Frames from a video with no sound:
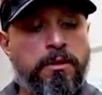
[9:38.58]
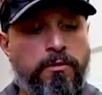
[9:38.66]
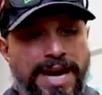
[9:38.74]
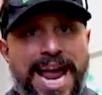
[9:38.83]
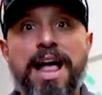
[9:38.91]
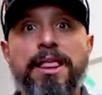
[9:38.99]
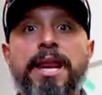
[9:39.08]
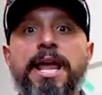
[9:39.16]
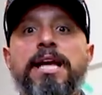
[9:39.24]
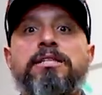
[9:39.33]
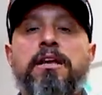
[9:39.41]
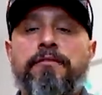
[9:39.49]
The
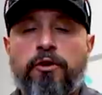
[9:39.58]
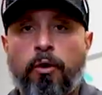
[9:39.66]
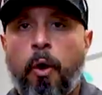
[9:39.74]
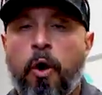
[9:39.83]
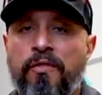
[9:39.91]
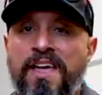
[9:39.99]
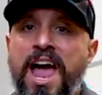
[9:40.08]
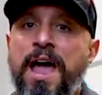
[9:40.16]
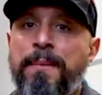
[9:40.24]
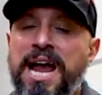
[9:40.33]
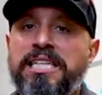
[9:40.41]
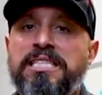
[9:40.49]
reality is, if you're on the
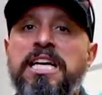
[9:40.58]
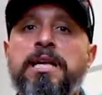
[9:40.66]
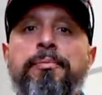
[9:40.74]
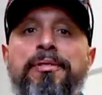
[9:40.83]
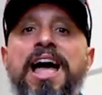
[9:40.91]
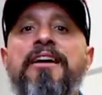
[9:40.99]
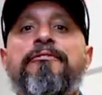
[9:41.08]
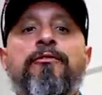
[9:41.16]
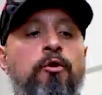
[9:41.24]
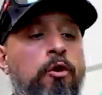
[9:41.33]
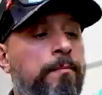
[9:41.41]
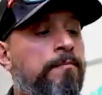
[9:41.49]
M18
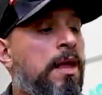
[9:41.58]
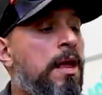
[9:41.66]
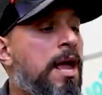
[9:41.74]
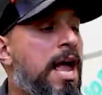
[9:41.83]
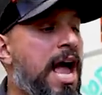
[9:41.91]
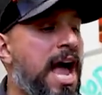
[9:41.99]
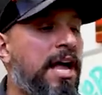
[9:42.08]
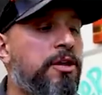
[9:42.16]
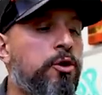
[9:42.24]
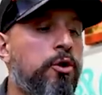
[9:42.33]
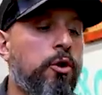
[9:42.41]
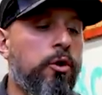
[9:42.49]
platform
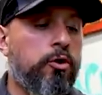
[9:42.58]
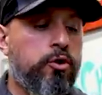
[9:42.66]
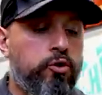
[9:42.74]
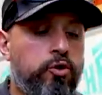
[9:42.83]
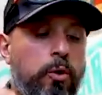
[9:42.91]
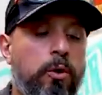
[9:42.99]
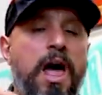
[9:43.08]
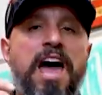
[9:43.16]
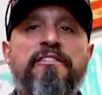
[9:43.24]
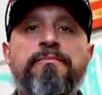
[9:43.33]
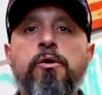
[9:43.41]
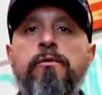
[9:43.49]
and you you do a
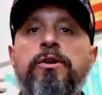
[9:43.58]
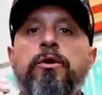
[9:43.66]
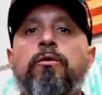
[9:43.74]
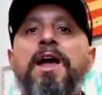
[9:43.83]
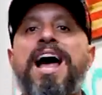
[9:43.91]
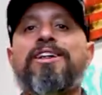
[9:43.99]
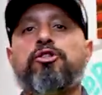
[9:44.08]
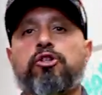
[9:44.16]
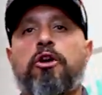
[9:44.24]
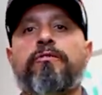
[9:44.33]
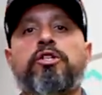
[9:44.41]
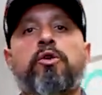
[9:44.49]
lot of moving around,
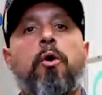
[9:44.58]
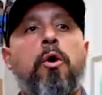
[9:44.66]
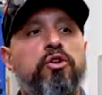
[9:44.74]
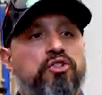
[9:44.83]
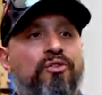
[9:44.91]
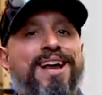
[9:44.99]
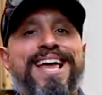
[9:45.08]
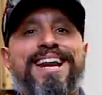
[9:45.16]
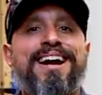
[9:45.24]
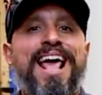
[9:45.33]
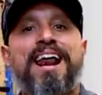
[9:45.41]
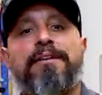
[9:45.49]
service calls, you're
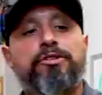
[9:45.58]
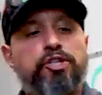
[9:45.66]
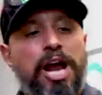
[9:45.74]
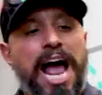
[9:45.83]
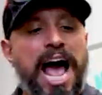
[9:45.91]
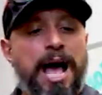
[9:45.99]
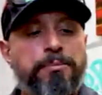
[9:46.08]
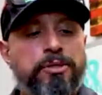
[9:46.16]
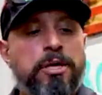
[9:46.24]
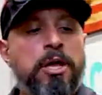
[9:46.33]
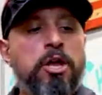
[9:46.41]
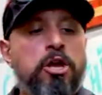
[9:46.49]
in and out of
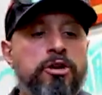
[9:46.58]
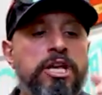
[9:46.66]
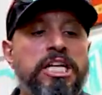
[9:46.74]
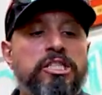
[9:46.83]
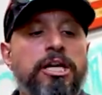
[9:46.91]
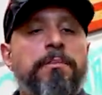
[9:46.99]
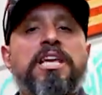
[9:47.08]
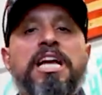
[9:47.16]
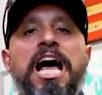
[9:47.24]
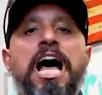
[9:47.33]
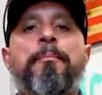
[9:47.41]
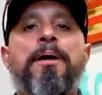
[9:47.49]
jobs, you need
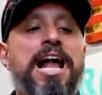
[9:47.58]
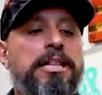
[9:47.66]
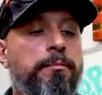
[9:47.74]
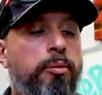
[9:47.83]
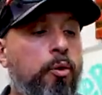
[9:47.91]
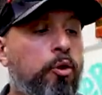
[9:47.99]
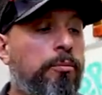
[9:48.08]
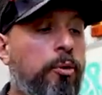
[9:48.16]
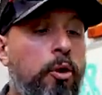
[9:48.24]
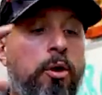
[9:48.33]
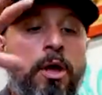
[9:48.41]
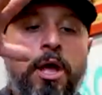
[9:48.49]
something compact and
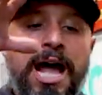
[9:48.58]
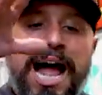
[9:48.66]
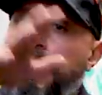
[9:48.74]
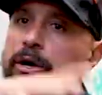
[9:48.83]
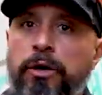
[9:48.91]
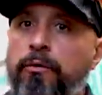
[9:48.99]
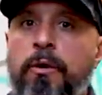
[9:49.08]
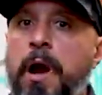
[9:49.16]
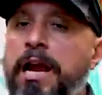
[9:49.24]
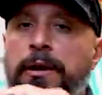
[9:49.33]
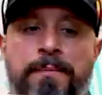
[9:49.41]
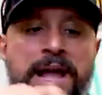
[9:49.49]
portable, I couldn't
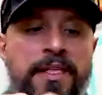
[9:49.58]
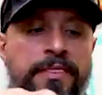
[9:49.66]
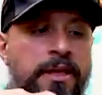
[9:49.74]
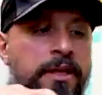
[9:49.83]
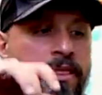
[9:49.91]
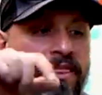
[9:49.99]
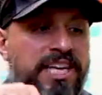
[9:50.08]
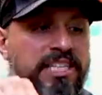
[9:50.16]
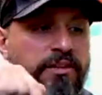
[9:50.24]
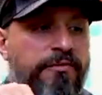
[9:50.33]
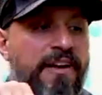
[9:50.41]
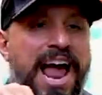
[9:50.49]
recommend
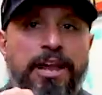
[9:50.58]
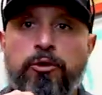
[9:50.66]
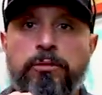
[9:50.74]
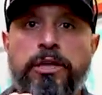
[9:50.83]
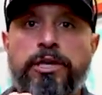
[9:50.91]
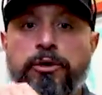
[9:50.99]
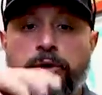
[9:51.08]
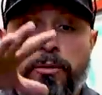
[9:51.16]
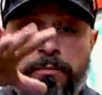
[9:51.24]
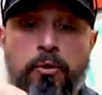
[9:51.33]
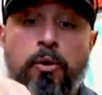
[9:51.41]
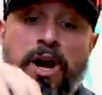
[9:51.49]
this vacuum
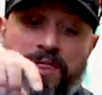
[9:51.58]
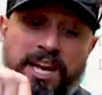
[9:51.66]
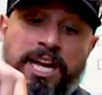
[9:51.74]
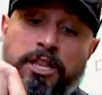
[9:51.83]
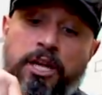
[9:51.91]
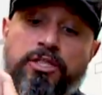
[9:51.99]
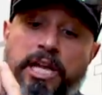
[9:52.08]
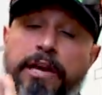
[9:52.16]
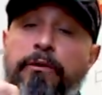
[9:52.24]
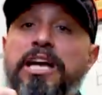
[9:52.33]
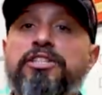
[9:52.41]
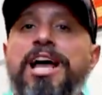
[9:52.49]
cleaner more. I think it does a
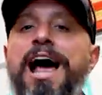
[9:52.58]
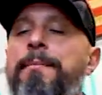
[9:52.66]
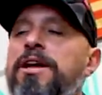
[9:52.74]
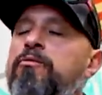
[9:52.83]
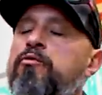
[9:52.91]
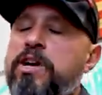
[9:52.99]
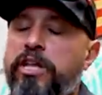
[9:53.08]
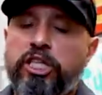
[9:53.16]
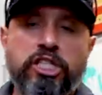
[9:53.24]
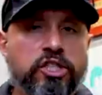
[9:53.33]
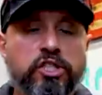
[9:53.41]
great job. It really